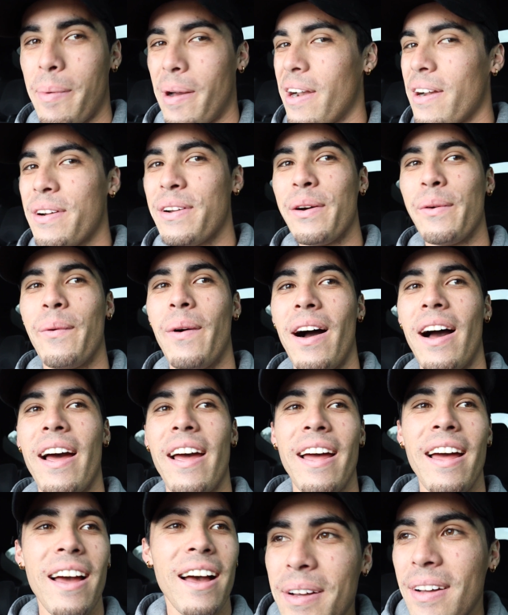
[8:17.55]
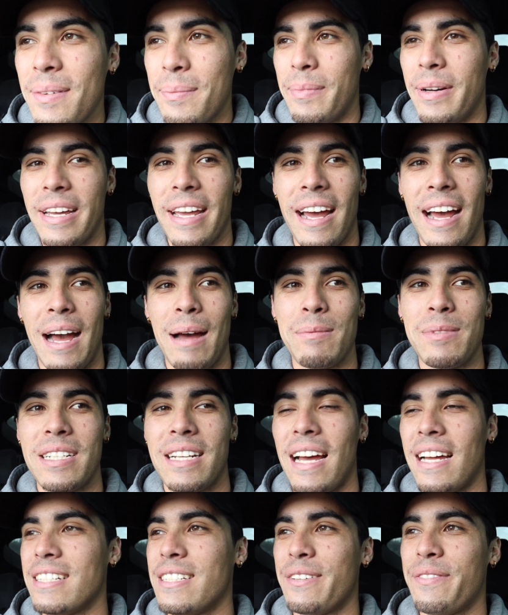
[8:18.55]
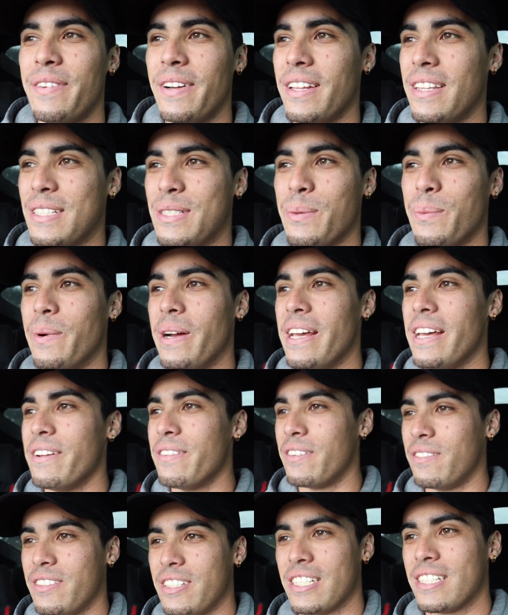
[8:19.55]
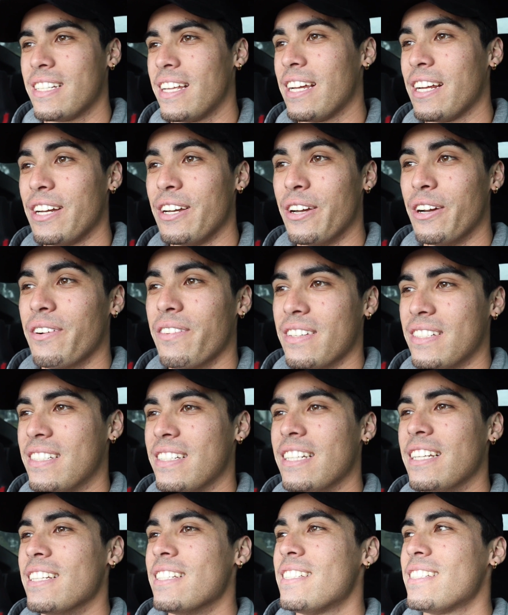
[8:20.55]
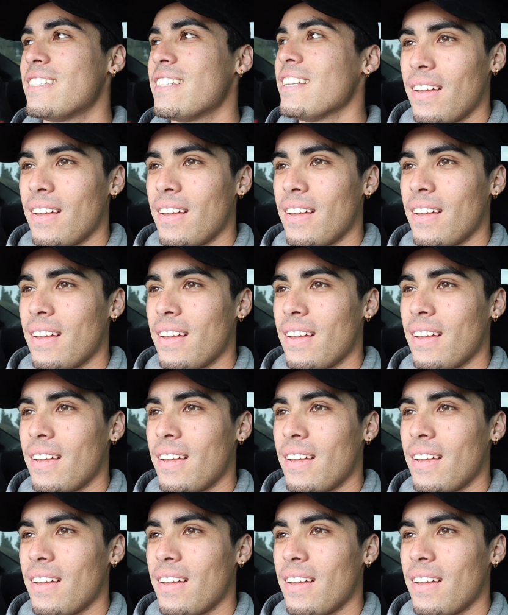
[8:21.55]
I don't know why, but yeah, I just feel this wave of just like nervousness.